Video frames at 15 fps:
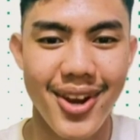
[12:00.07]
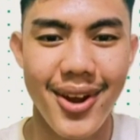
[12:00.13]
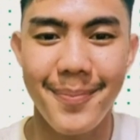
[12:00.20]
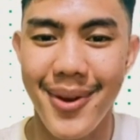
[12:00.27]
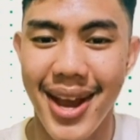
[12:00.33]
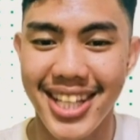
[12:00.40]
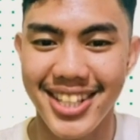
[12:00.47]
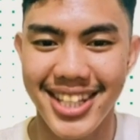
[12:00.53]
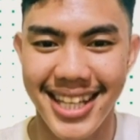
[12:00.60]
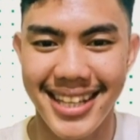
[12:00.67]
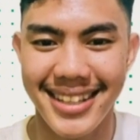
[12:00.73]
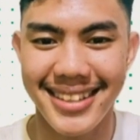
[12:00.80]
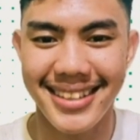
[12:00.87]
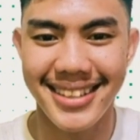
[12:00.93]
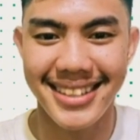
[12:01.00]

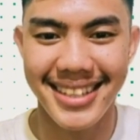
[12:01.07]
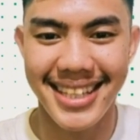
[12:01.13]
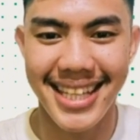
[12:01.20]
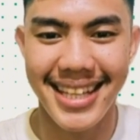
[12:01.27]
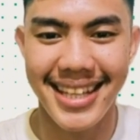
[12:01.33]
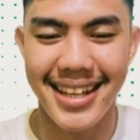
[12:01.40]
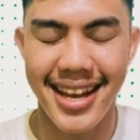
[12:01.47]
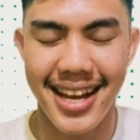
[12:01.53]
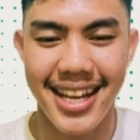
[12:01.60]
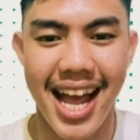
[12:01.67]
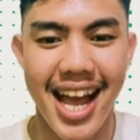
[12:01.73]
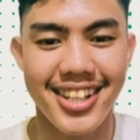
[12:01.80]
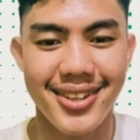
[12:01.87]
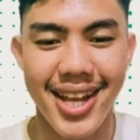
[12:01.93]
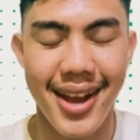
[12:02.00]
prejudice. C. A
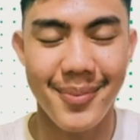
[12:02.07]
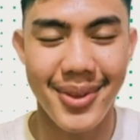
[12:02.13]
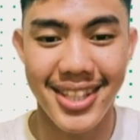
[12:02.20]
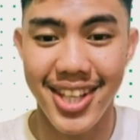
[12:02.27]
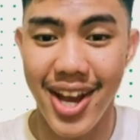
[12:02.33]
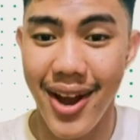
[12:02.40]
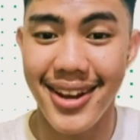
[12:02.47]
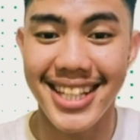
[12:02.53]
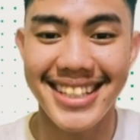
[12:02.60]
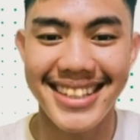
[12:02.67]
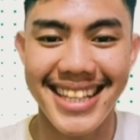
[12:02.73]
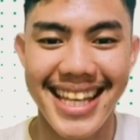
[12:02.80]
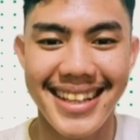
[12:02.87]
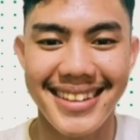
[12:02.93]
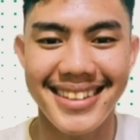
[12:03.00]
contract with no
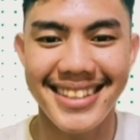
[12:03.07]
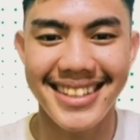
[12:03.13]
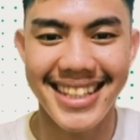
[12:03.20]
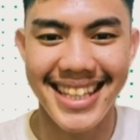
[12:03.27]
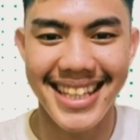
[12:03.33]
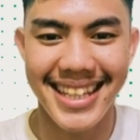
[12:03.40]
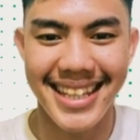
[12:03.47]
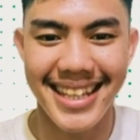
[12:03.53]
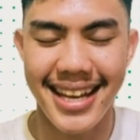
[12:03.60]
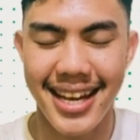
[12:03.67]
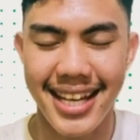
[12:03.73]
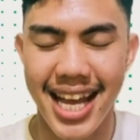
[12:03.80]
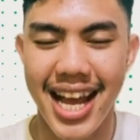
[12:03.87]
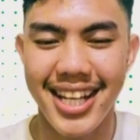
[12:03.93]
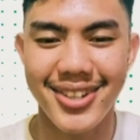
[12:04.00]
consent. D. A
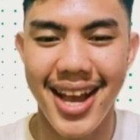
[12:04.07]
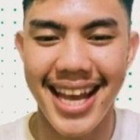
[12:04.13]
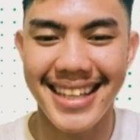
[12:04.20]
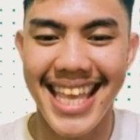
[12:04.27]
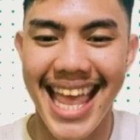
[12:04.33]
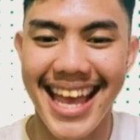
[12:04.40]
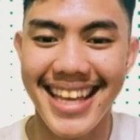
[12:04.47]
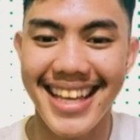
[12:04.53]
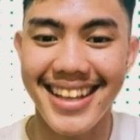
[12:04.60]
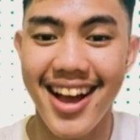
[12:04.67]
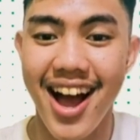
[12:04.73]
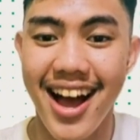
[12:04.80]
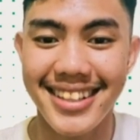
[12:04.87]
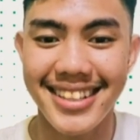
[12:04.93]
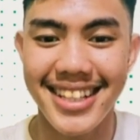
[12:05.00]
contract lacking
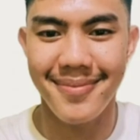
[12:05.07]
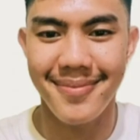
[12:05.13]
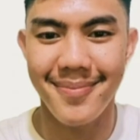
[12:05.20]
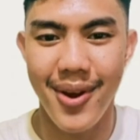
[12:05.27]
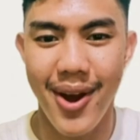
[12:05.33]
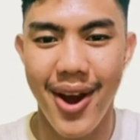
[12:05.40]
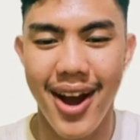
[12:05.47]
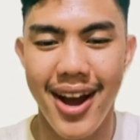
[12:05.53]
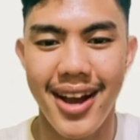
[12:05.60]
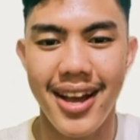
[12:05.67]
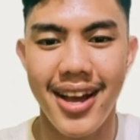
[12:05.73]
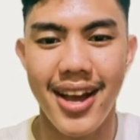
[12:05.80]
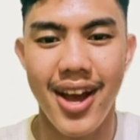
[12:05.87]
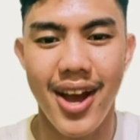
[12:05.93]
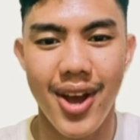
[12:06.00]
cause. 4.
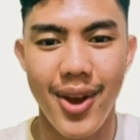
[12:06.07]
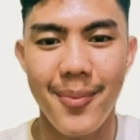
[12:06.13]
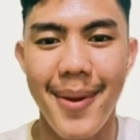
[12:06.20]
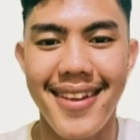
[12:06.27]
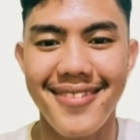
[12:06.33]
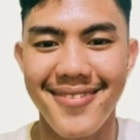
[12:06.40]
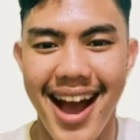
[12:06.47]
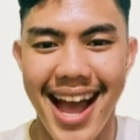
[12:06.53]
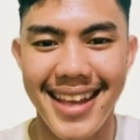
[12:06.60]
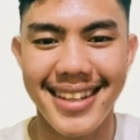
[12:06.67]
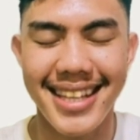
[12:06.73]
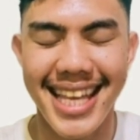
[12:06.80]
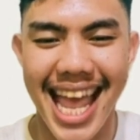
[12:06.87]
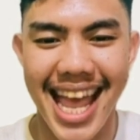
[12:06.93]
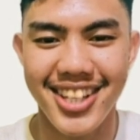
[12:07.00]
Who may file
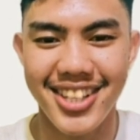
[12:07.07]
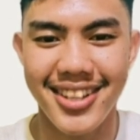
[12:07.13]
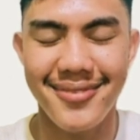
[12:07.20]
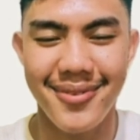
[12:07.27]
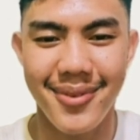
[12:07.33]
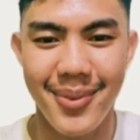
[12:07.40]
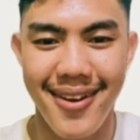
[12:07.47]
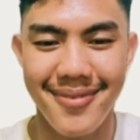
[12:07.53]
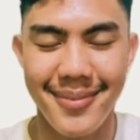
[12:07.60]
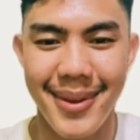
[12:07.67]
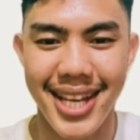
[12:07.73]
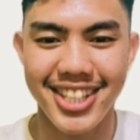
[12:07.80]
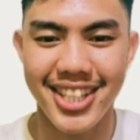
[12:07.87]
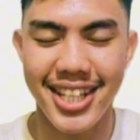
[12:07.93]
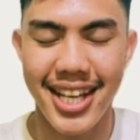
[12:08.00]
an action for
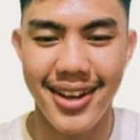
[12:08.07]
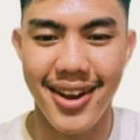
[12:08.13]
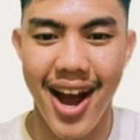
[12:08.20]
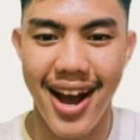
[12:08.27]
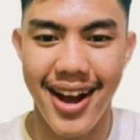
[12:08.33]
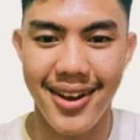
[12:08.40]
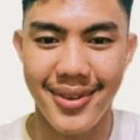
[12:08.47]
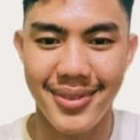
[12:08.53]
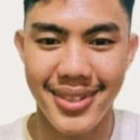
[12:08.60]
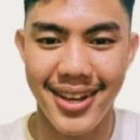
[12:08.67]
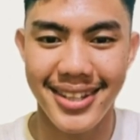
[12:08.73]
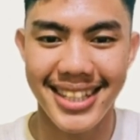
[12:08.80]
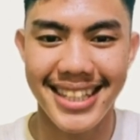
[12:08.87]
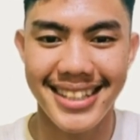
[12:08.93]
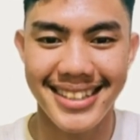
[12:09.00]
reformation under Article
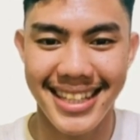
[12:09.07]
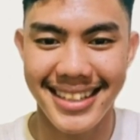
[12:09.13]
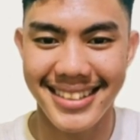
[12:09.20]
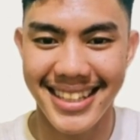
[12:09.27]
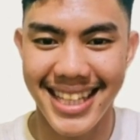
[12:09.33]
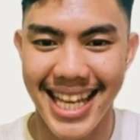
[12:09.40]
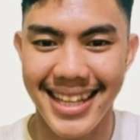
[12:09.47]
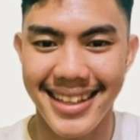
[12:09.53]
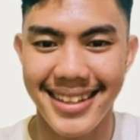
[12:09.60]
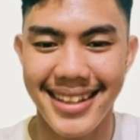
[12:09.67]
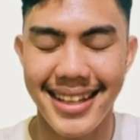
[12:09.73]
1368?